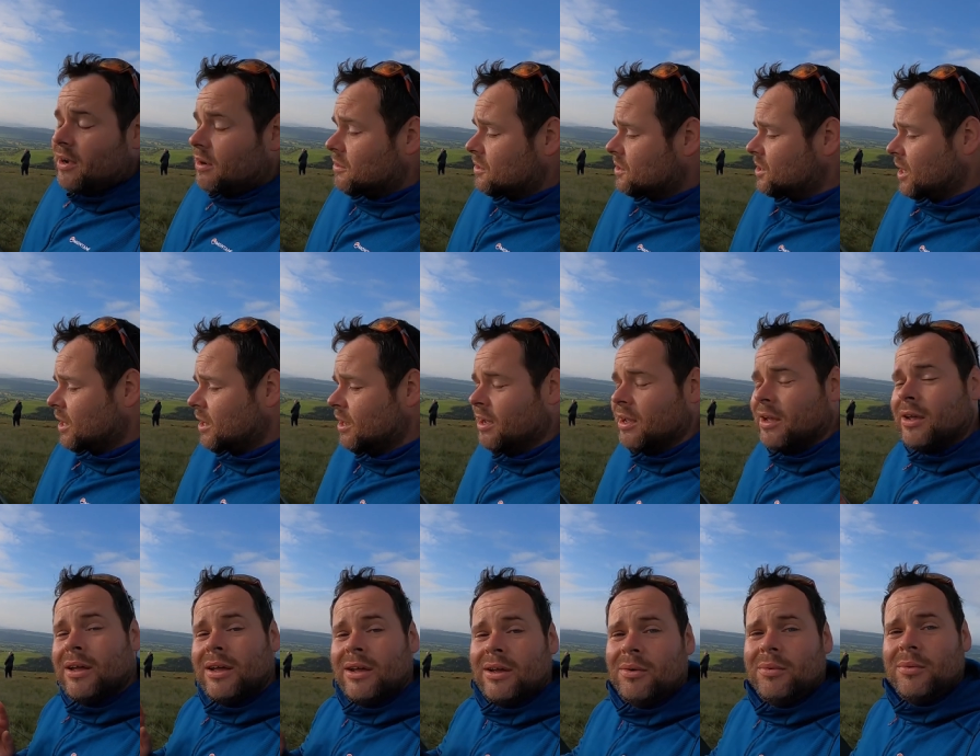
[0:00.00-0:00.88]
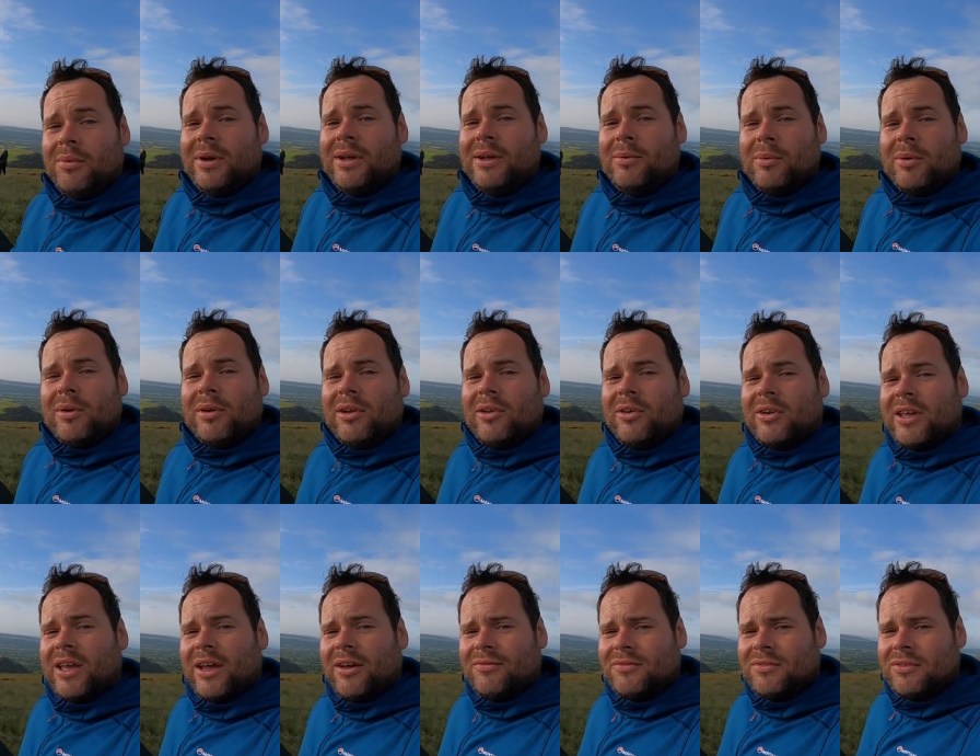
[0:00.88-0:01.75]
knows we will
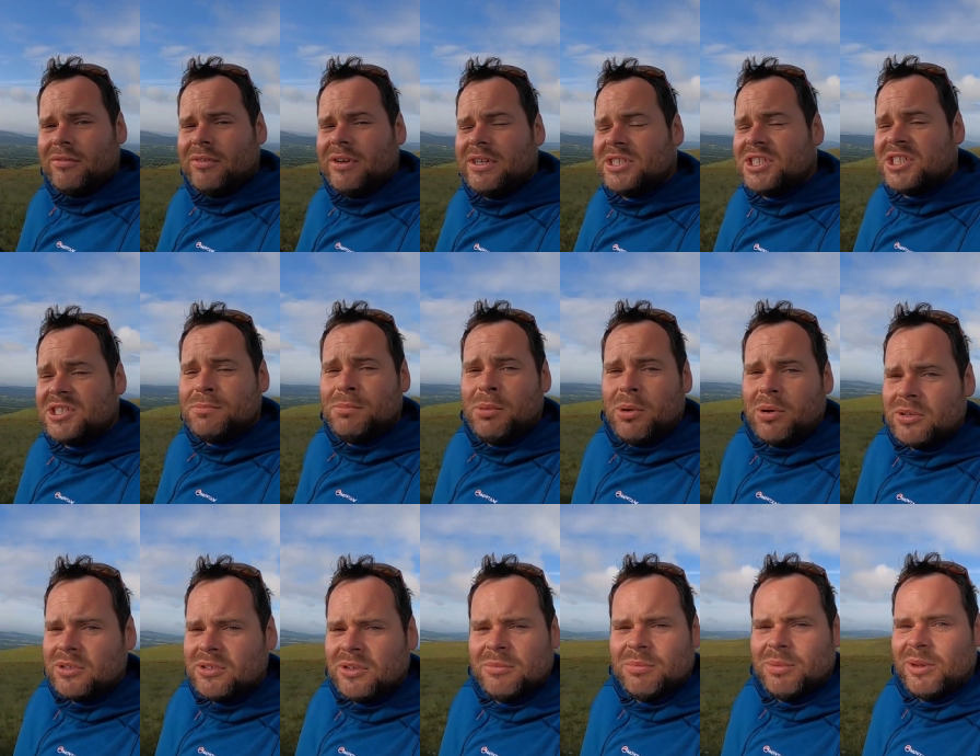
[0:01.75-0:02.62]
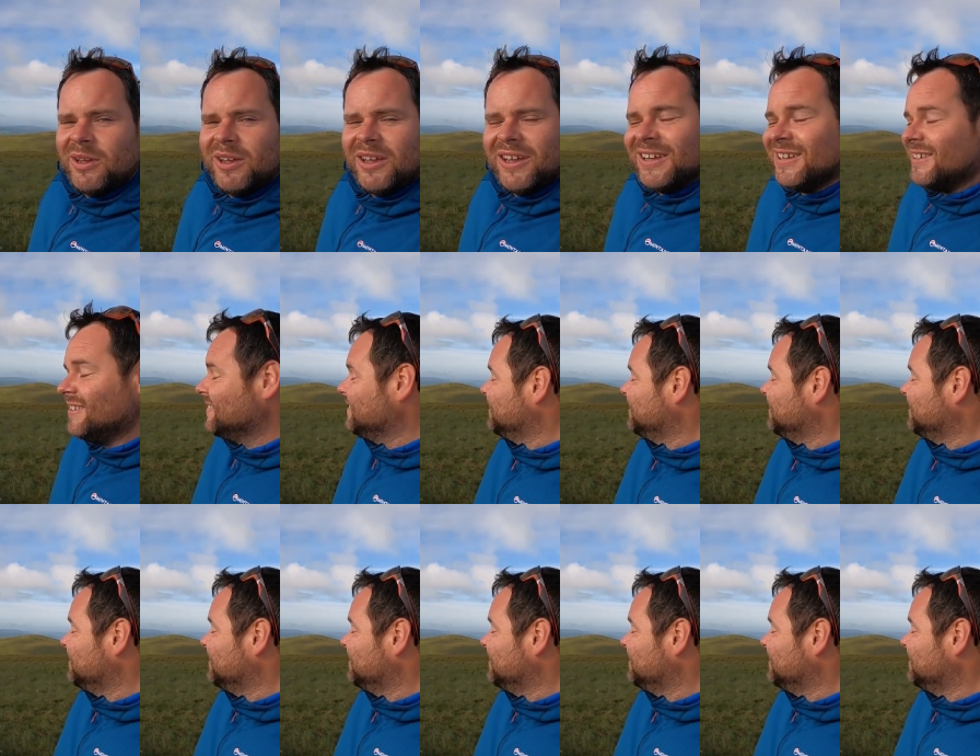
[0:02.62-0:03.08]
look after his spot up here